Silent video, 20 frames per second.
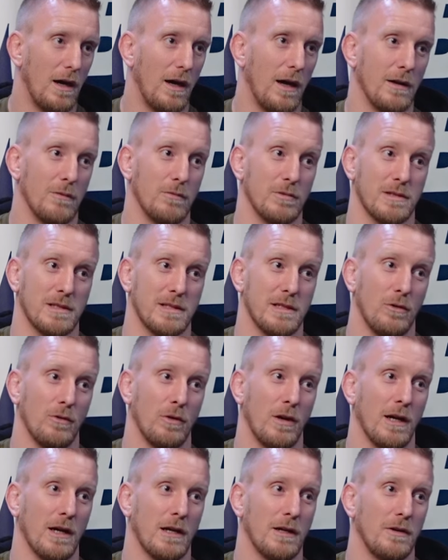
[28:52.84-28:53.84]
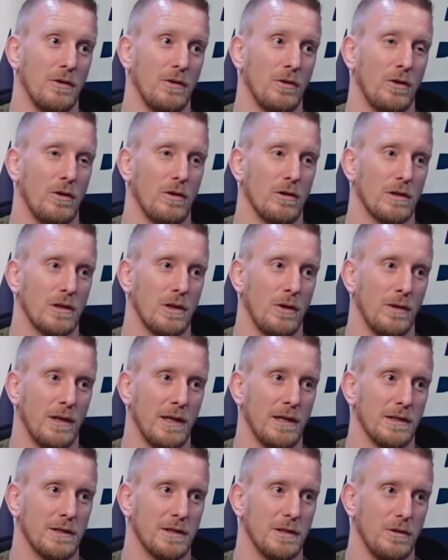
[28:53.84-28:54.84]
I was still like not going
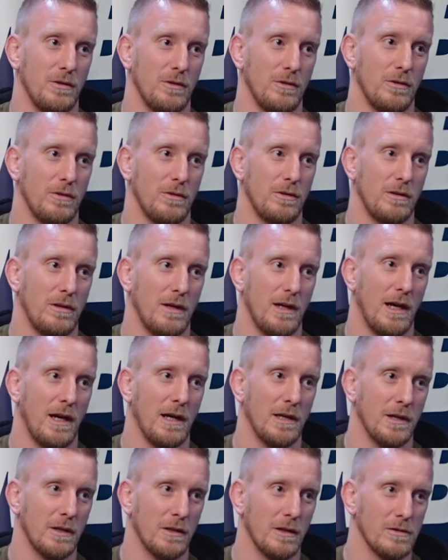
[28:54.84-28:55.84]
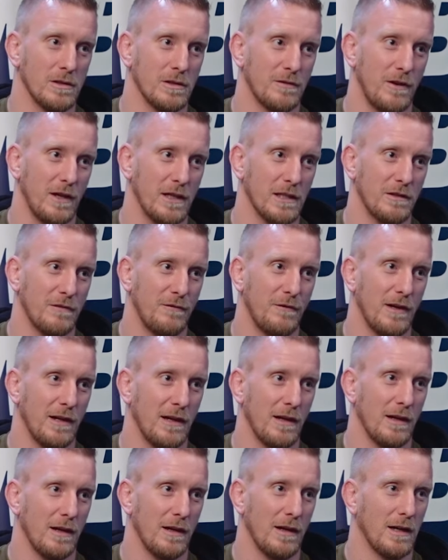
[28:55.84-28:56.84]
into any of those fights
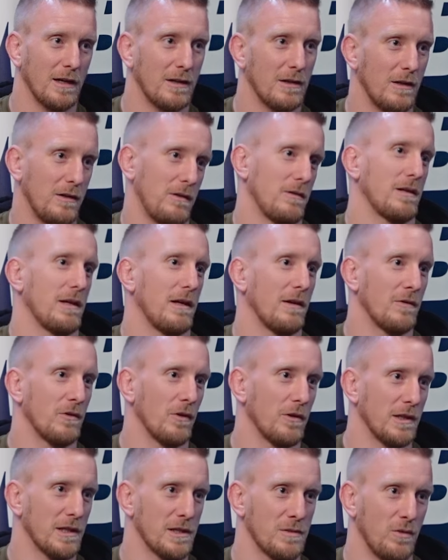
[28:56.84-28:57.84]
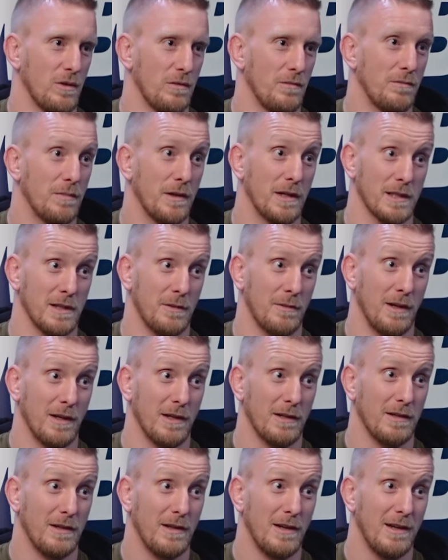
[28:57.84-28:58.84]
feeling like, okay, I've got this one, because I'm
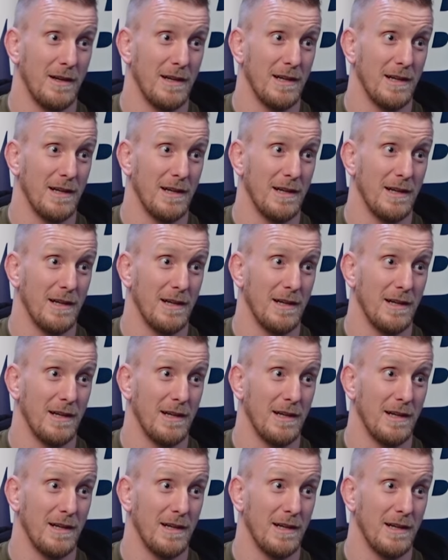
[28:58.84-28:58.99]
like,